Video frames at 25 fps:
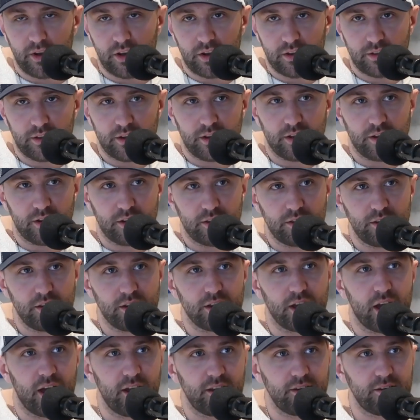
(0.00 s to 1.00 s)
In
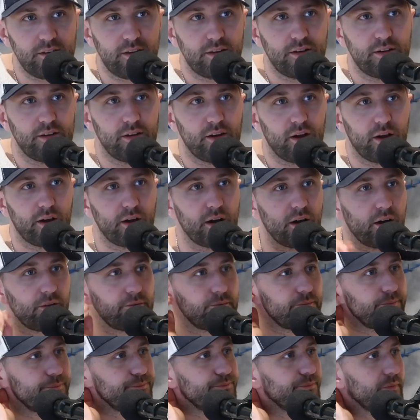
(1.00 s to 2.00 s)
the end,
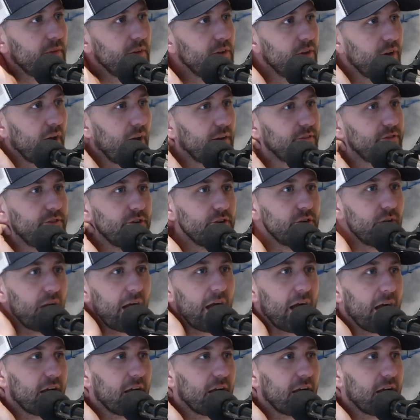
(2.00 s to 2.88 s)
you have to